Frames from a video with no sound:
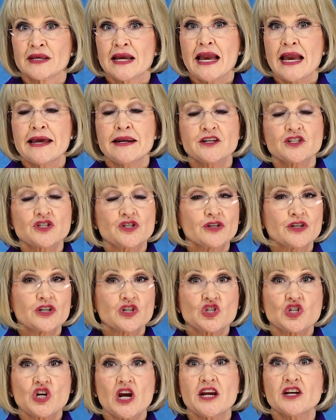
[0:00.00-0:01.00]
And it's going to
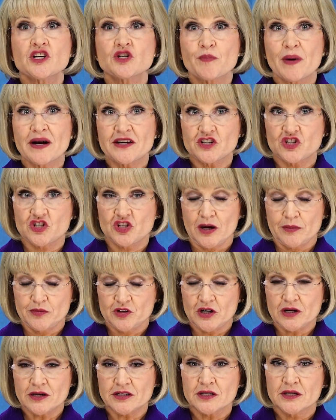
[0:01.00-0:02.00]
change by
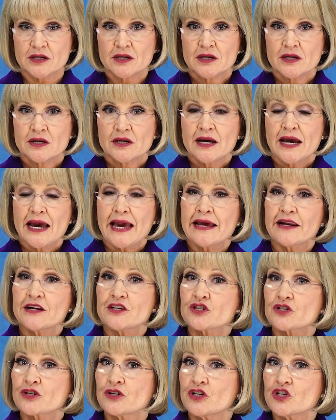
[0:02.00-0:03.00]
subject, and
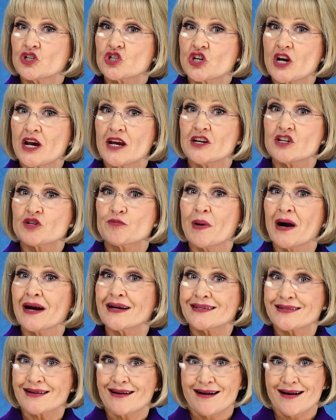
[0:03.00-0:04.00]
it's going to change by
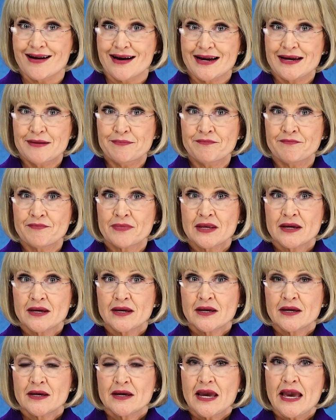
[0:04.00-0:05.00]
time,
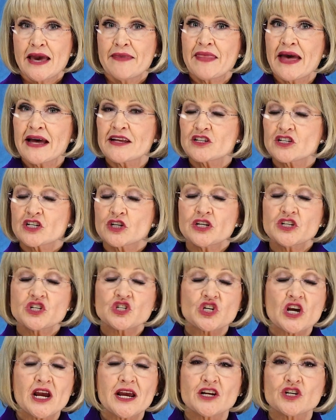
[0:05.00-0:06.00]
and that can
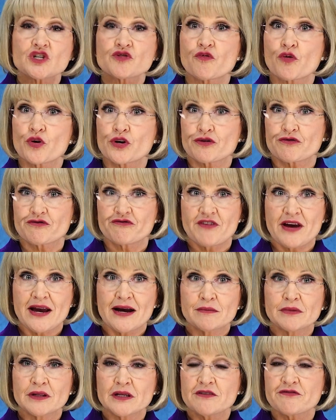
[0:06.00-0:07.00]
change for your
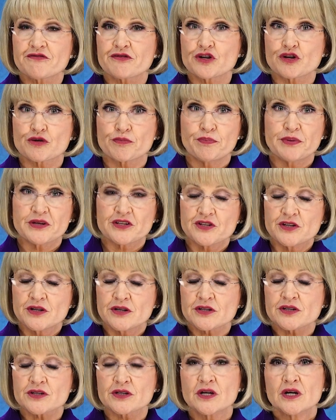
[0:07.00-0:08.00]
family, for your
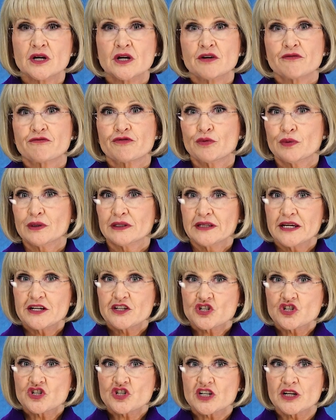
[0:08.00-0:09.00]
business, for
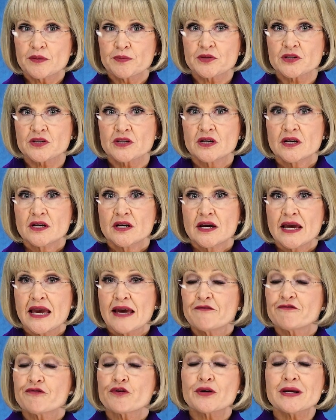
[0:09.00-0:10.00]
relationships,
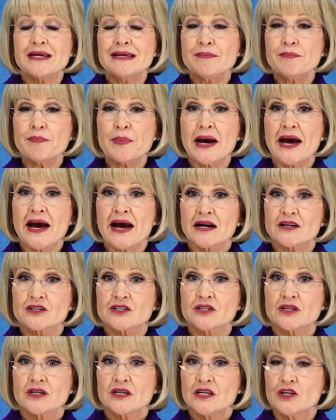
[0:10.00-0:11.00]
and for
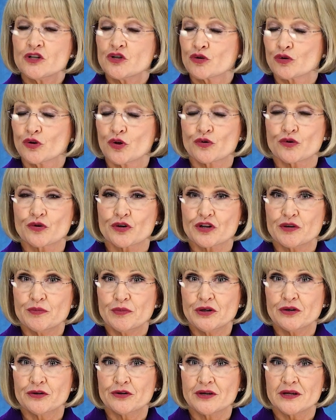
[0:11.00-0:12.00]
impact in your local
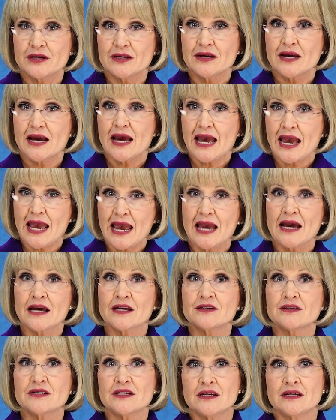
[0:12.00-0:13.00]
community
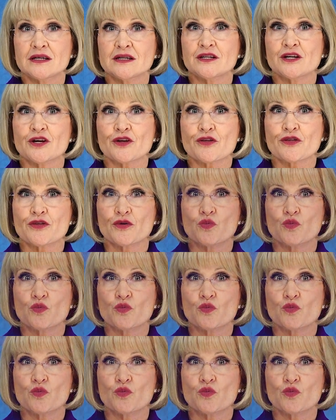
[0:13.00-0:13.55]
and in the